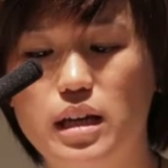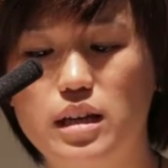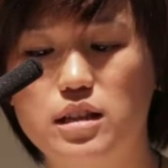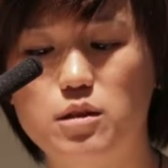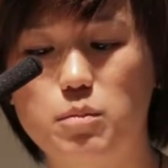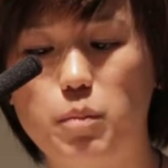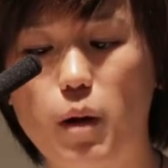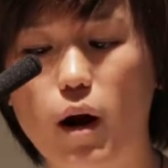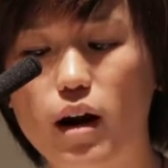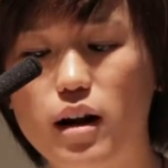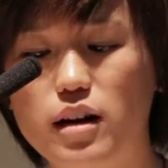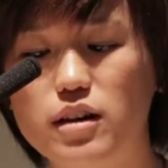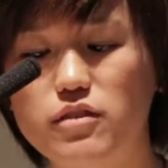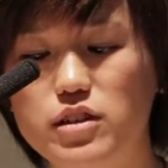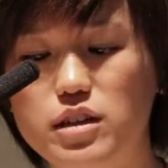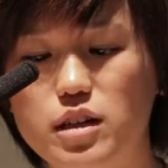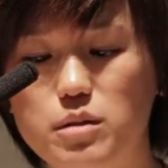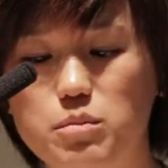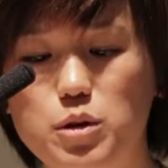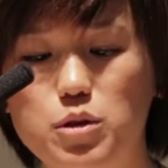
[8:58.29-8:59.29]
is the part of
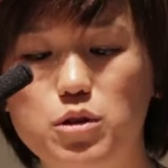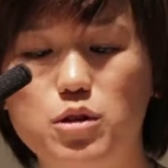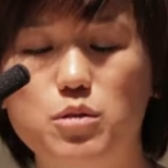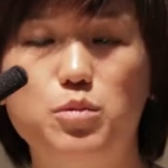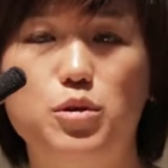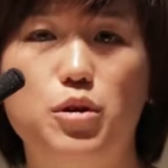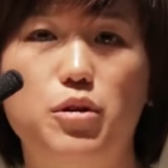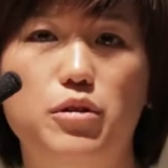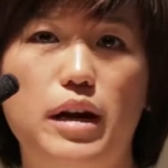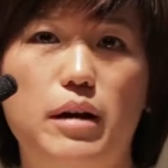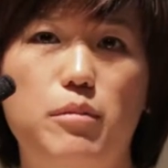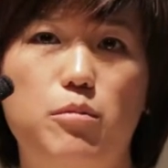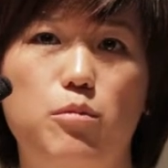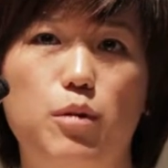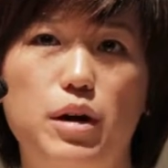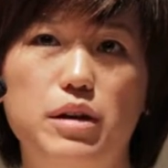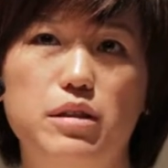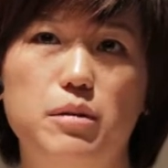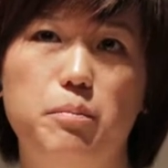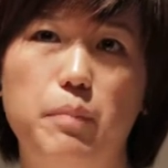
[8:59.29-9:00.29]
a computer program
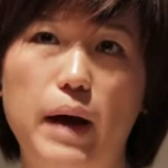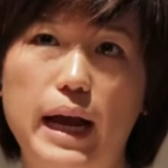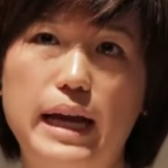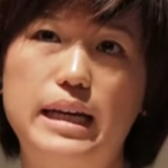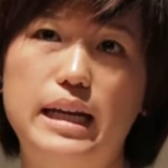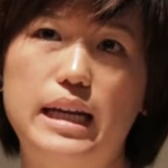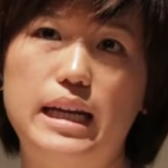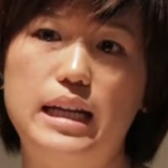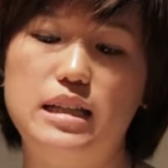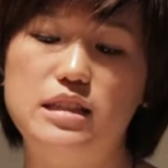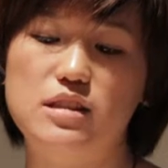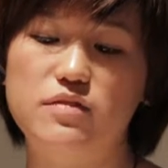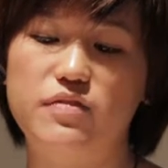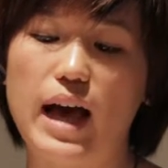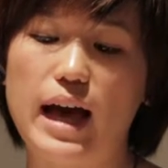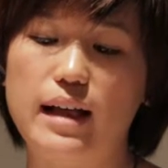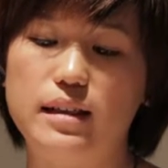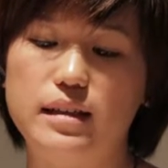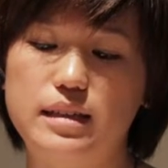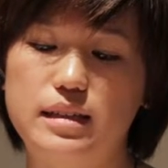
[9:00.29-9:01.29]
where the binding is
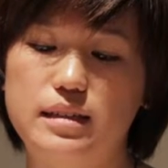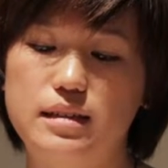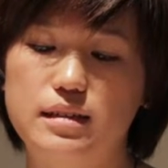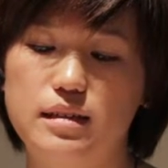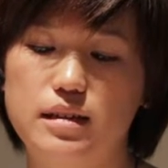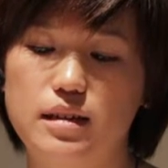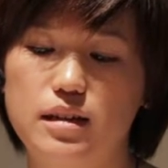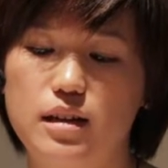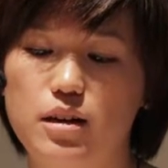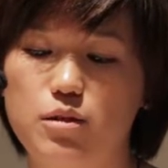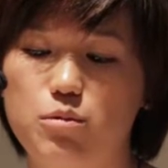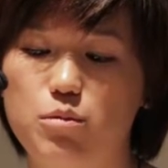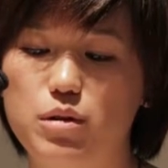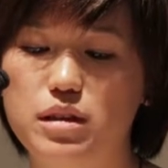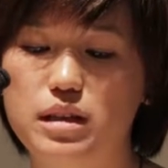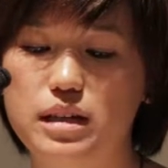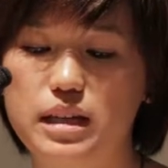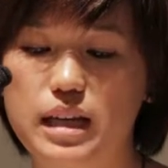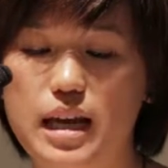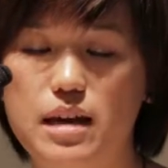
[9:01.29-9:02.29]
valid, where
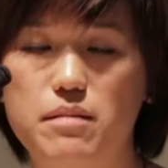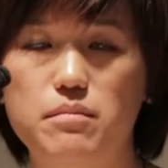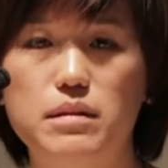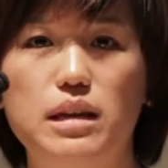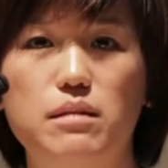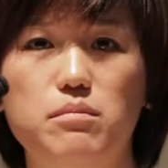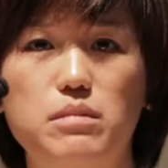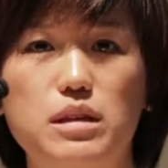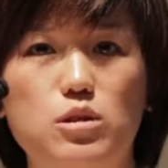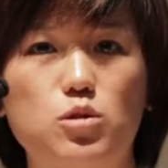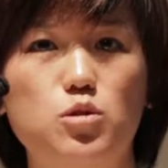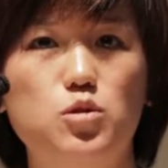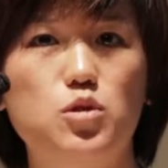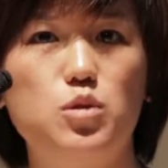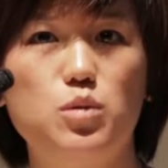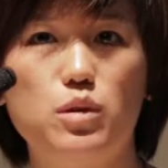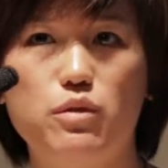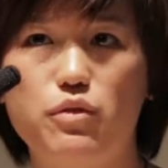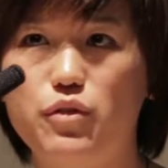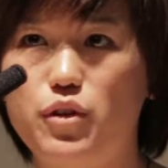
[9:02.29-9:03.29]
the name can be used
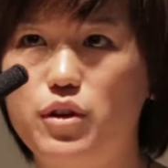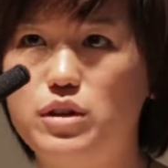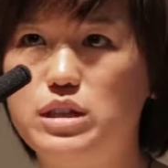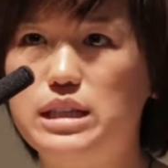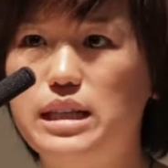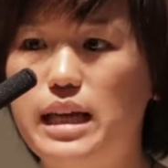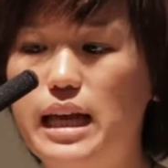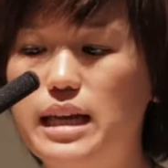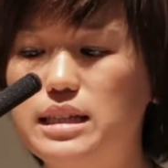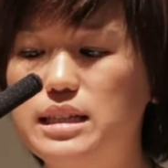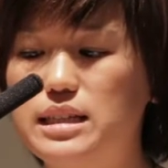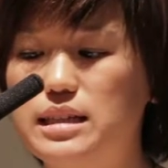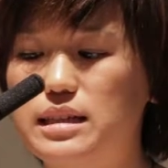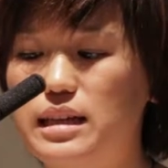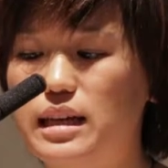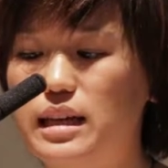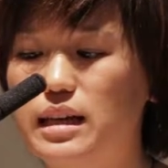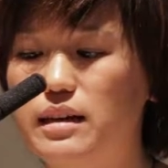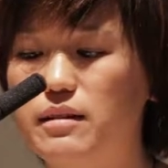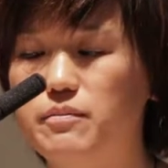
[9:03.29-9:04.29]
to refer to the
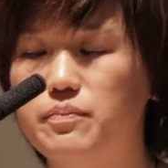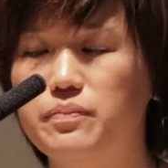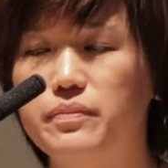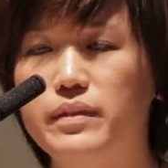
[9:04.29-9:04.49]
entity.